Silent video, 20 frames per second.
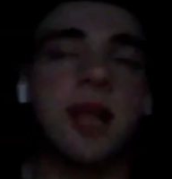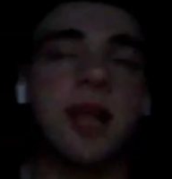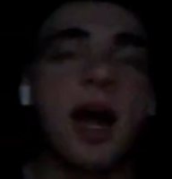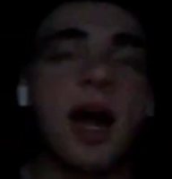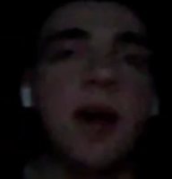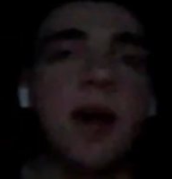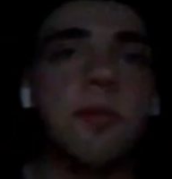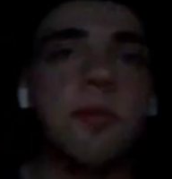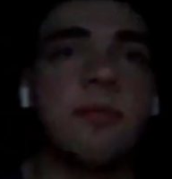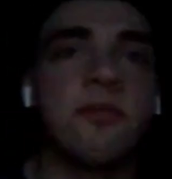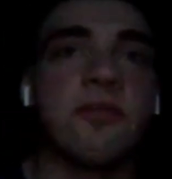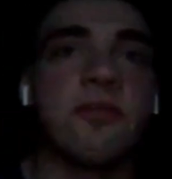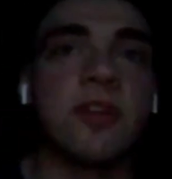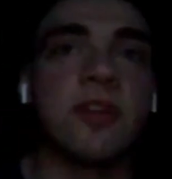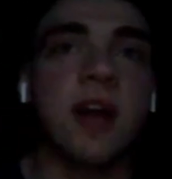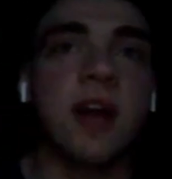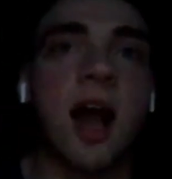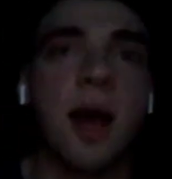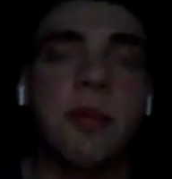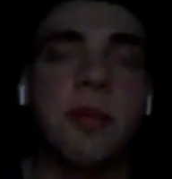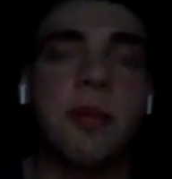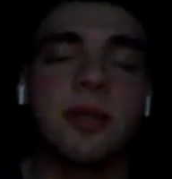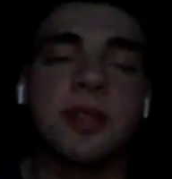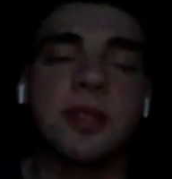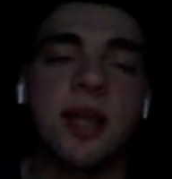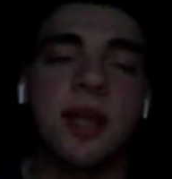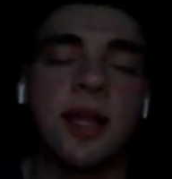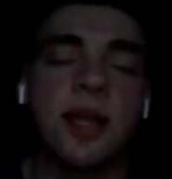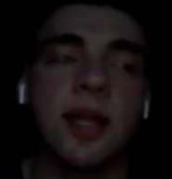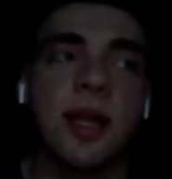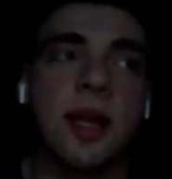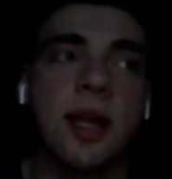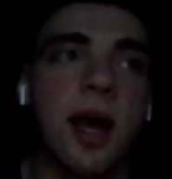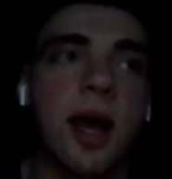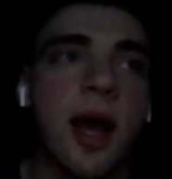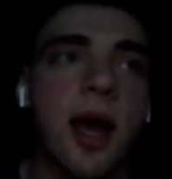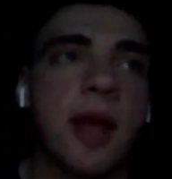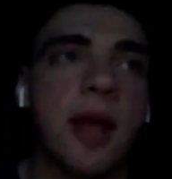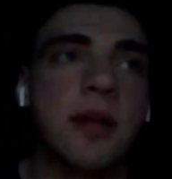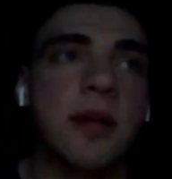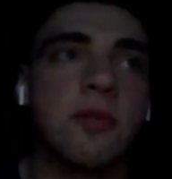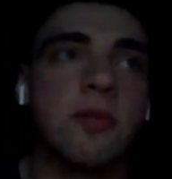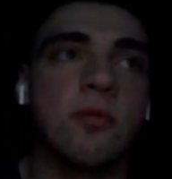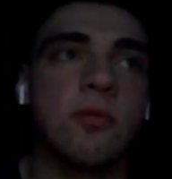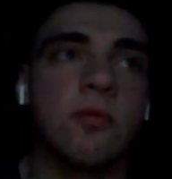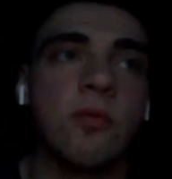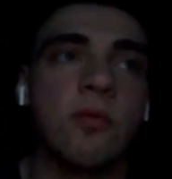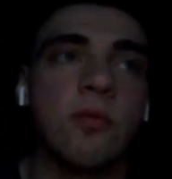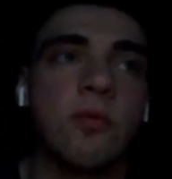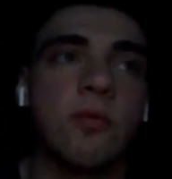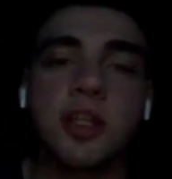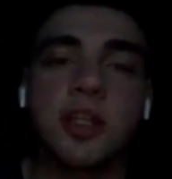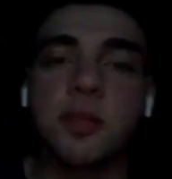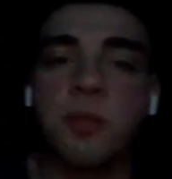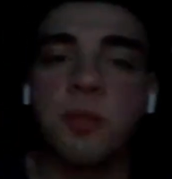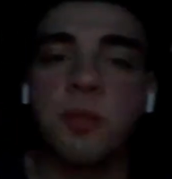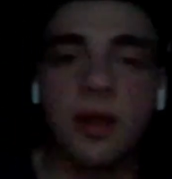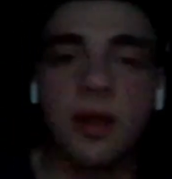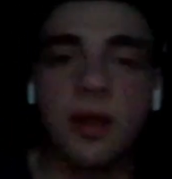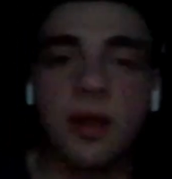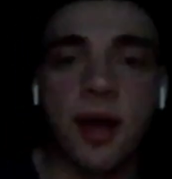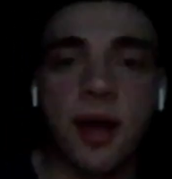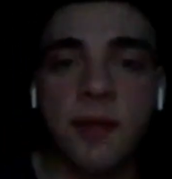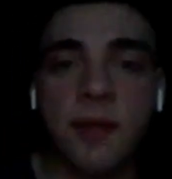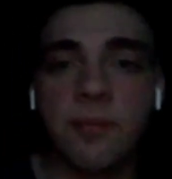as for hobbies that like I wish, but